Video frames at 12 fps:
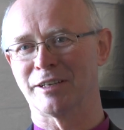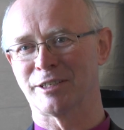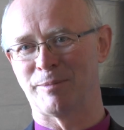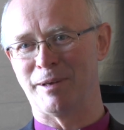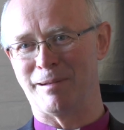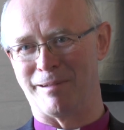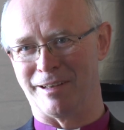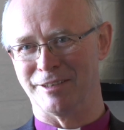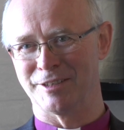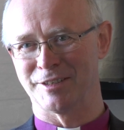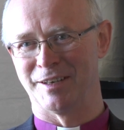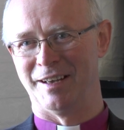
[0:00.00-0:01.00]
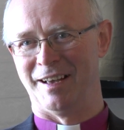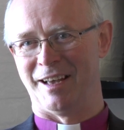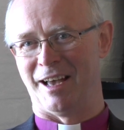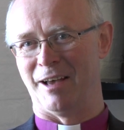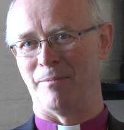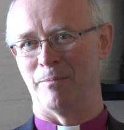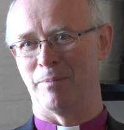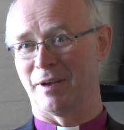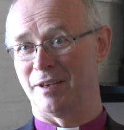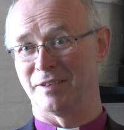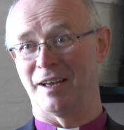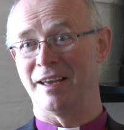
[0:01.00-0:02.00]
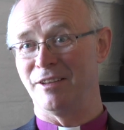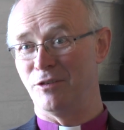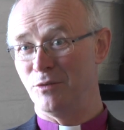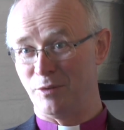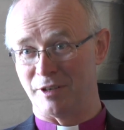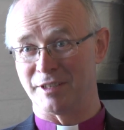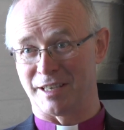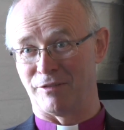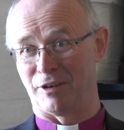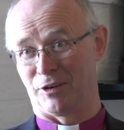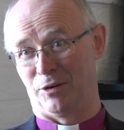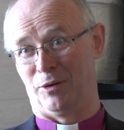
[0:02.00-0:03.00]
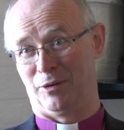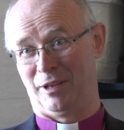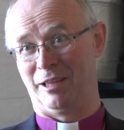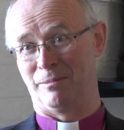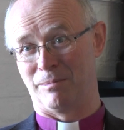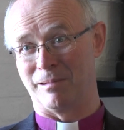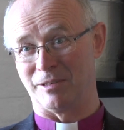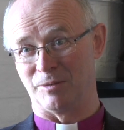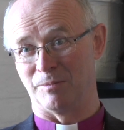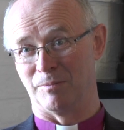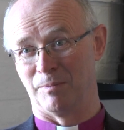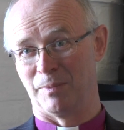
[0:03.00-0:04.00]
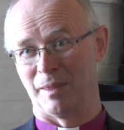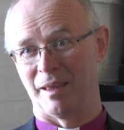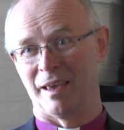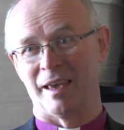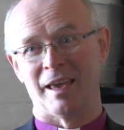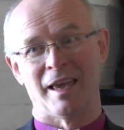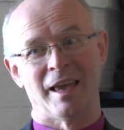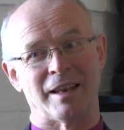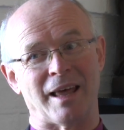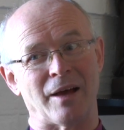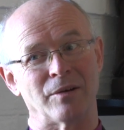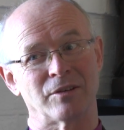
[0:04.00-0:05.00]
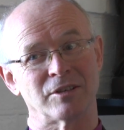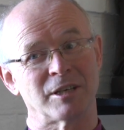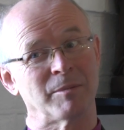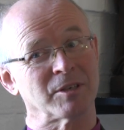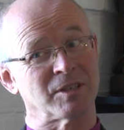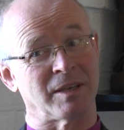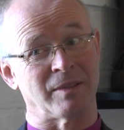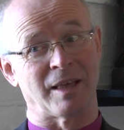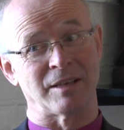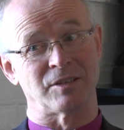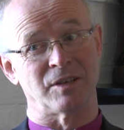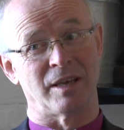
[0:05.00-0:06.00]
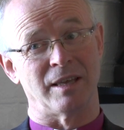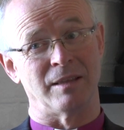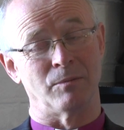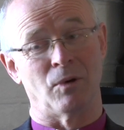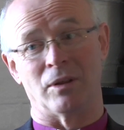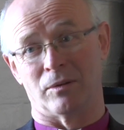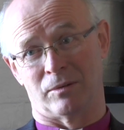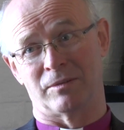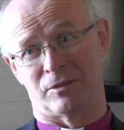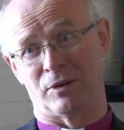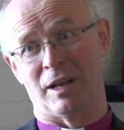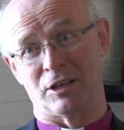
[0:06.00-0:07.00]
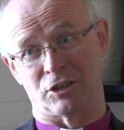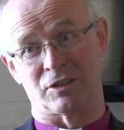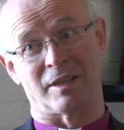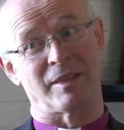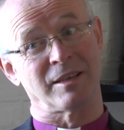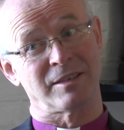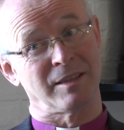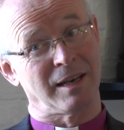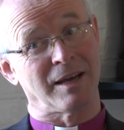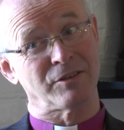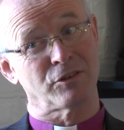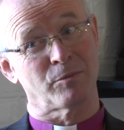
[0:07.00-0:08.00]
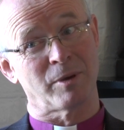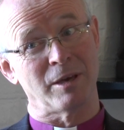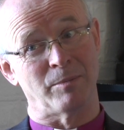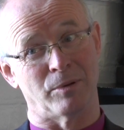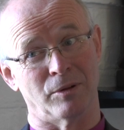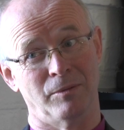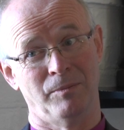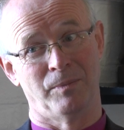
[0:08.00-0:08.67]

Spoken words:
experience because I do discover God in prison. Now, to some extent, to a large extent, that's in the lives of people.